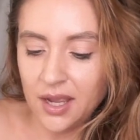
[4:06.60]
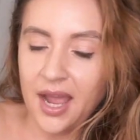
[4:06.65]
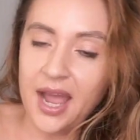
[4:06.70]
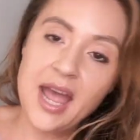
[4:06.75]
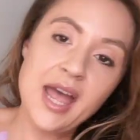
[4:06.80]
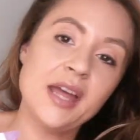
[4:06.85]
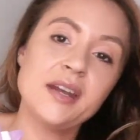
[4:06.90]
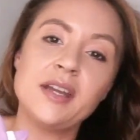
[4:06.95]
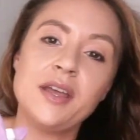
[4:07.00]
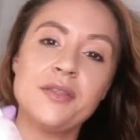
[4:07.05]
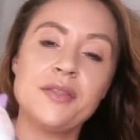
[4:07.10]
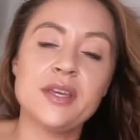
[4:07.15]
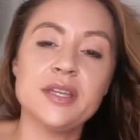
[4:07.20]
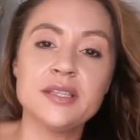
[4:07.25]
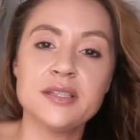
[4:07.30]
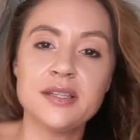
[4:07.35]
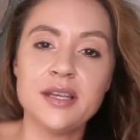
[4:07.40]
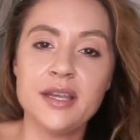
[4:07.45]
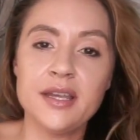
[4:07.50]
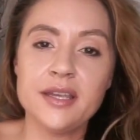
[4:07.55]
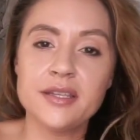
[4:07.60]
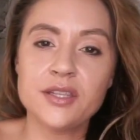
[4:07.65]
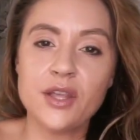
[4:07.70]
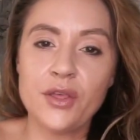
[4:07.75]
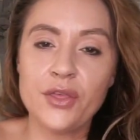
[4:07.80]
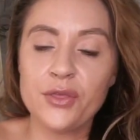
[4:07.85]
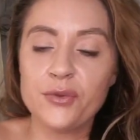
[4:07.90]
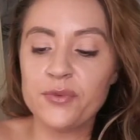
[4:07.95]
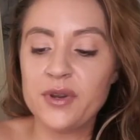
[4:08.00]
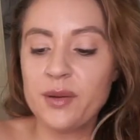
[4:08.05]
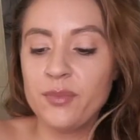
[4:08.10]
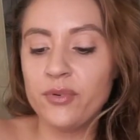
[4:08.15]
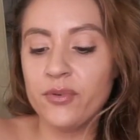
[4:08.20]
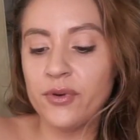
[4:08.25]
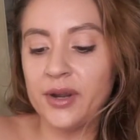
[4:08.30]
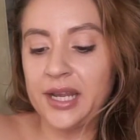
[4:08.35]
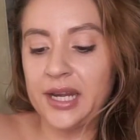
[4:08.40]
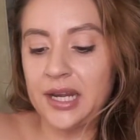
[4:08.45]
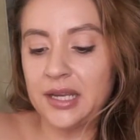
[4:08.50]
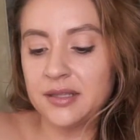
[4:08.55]
And this is
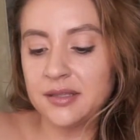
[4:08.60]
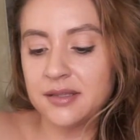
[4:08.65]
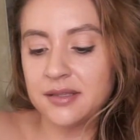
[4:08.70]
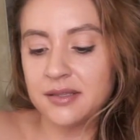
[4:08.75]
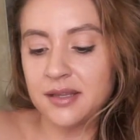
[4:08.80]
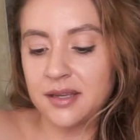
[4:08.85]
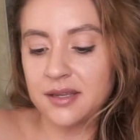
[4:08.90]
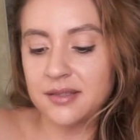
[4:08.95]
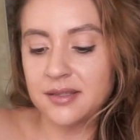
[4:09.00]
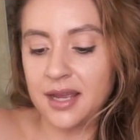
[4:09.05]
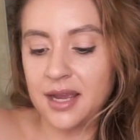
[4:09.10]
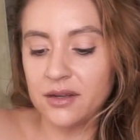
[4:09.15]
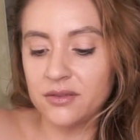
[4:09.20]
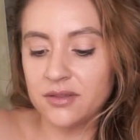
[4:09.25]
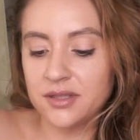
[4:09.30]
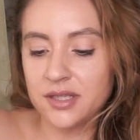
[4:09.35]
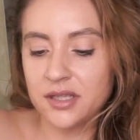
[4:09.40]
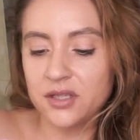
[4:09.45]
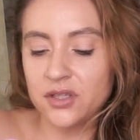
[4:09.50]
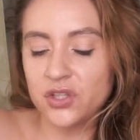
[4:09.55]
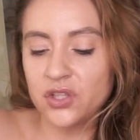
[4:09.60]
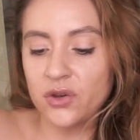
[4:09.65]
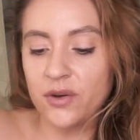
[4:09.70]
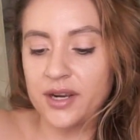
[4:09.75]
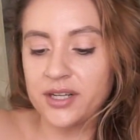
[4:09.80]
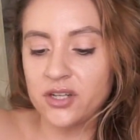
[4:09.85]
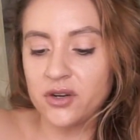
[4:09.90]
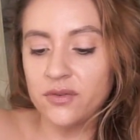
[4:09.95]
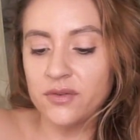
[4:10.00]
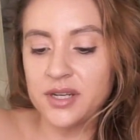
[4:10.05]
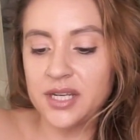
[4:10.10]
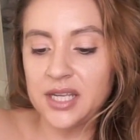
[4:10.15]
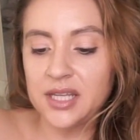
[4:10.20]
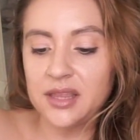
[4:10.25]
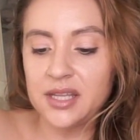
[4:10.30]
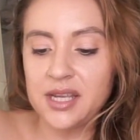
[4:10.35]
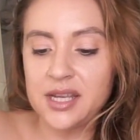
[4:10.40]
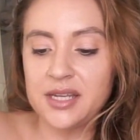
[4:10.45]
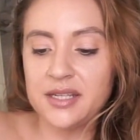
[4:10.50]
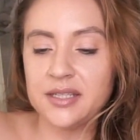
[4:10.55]
3.6 ounces, so I don't
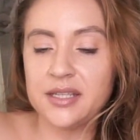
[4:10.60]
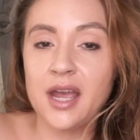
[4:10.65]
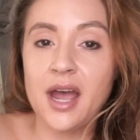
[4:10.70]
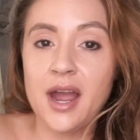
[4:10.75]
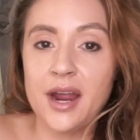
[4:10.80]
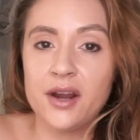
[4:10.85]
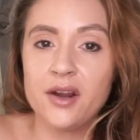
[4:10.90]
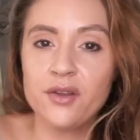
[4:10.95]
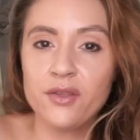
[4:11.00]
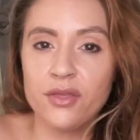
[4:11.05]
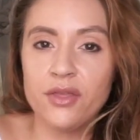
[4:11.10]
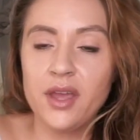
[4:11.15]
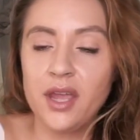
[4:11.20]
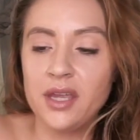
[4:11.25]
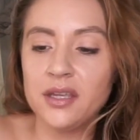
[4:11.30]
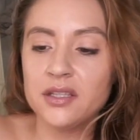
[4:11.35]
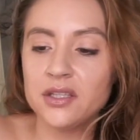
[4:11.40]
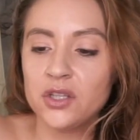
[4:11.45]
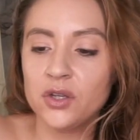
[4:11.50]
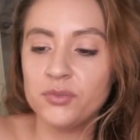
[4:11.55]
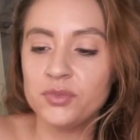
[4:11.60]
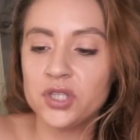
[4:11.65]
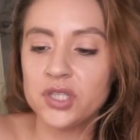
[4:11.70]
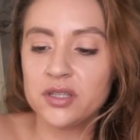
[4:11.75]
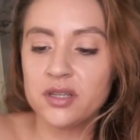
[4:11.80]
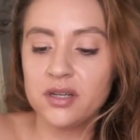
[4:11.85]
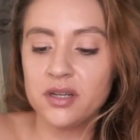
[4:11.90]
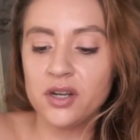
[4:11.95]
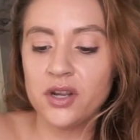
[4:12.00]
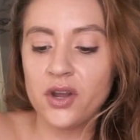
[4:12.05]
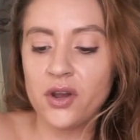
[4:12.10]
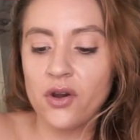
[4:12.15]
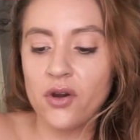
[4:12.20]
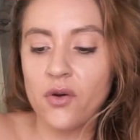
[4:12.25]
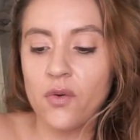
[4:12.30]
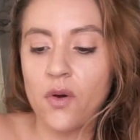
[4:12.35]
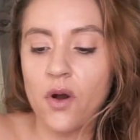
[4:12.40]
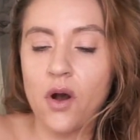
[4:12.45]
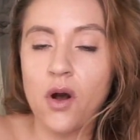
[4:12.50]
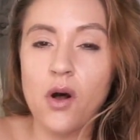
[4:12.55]
need the entire thing, so I'm just gonna
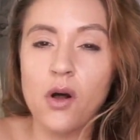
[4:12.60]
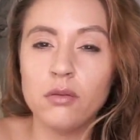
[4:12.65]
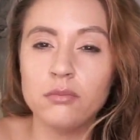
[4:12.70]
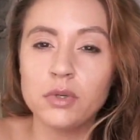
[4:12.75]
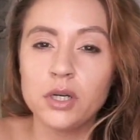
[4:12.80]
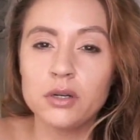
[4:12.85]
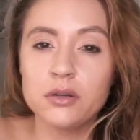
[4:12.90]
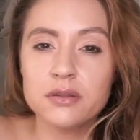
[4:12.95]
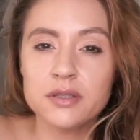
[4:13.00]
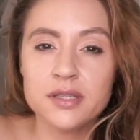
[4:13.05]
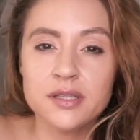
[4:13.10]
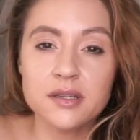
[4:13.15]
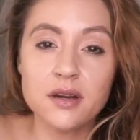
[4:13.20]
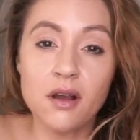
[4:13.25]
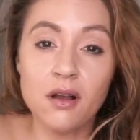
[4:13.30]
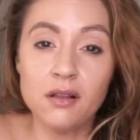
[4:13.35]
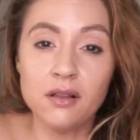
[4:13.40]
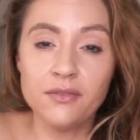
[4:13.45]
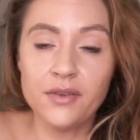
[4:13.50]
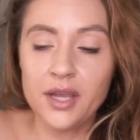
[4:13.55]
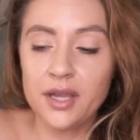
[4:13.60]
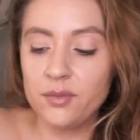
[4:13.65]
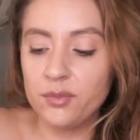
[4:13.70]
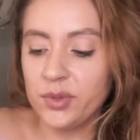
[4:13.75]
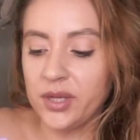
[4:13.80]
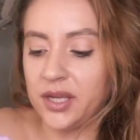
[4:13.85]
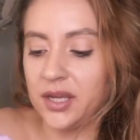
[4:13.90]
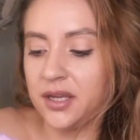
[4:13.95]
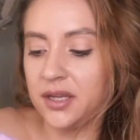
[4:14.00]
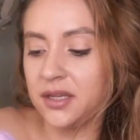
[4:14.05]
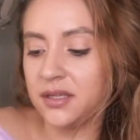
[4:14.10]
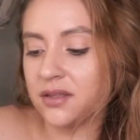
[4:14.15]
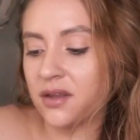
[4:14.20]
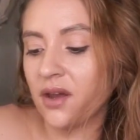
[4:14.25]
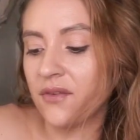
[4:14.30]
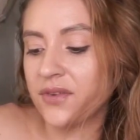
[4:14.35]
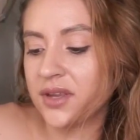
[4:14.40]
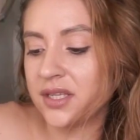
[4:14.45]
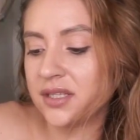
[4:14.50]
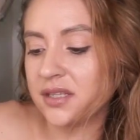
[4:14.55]
go almost all of it because
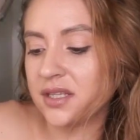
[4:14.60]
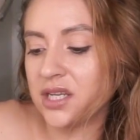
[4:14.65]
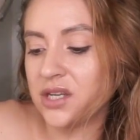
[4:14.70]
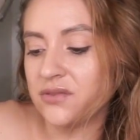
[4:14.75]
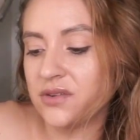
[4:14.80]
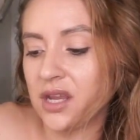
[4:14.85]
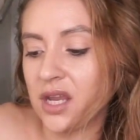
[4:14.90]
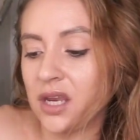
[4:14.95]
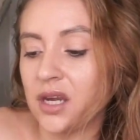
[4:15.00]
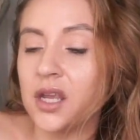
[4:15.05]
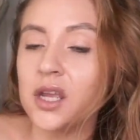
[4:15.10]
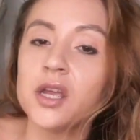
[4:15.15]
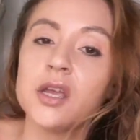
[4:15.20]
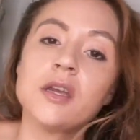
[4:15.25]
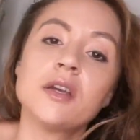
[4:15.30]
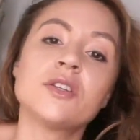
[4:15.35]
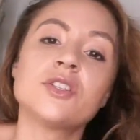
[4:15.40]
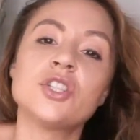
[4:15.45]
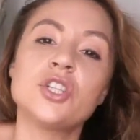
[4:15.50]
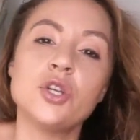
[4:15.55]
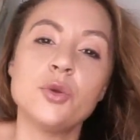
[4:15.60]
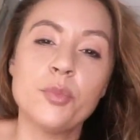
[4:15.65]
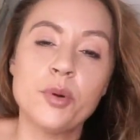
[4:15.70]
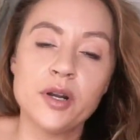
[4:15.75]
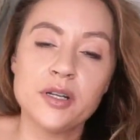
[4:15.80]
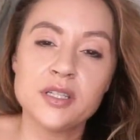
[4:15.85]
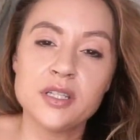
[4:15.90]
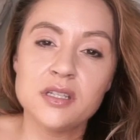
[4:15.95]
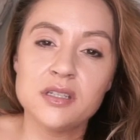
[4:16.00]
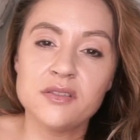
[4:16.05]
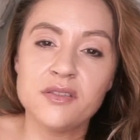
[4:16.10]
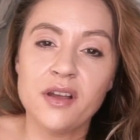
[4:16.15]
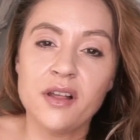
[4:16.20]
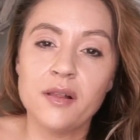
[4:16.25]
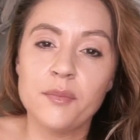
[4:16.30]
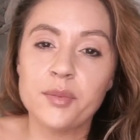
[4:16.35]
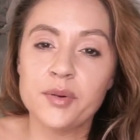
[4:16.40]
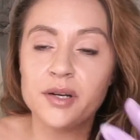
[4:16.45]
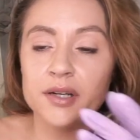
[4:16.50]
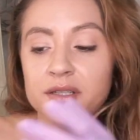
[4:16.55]
obviously you need 2 parts of the
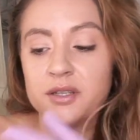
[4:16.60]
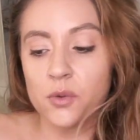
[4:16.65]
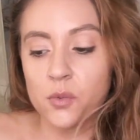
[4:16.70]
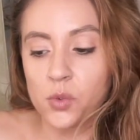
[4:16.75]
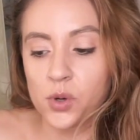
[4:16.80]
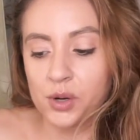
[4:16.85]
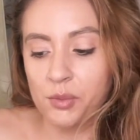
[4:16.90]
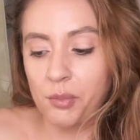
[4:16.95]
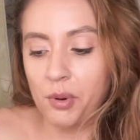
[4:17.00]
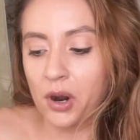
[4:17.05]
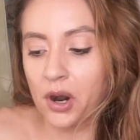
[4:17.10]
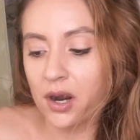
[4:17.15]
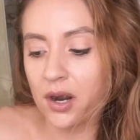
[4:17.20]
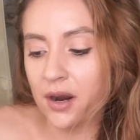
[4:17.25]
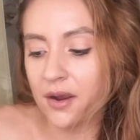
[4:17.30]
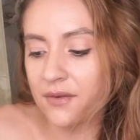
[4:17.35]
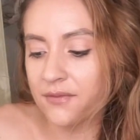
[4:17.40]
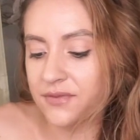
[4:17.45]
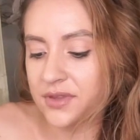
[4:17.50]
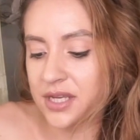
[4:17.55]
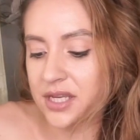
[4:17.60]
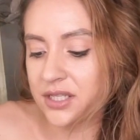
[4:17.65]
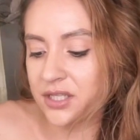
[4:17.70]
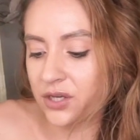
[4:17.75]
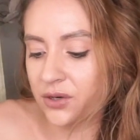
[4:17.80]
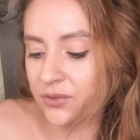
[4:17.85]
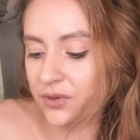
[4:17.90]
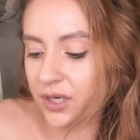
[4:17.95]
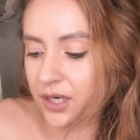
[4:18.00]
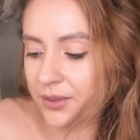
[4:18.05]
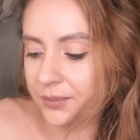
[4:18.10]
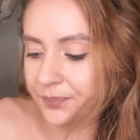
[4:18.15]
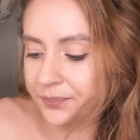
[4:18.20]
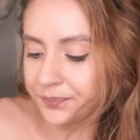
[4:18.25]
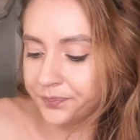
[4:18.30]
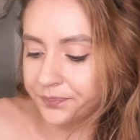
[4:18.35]
developer to 1 part of the toner.